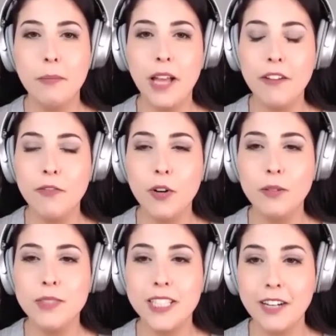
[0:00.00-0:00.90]

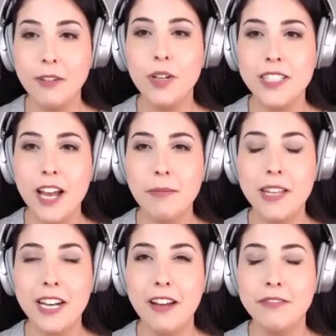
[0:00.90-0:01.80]
platforms like WhatsApp
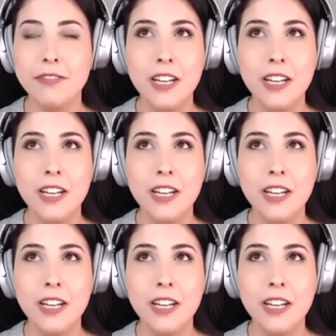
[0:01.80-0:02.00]
that have,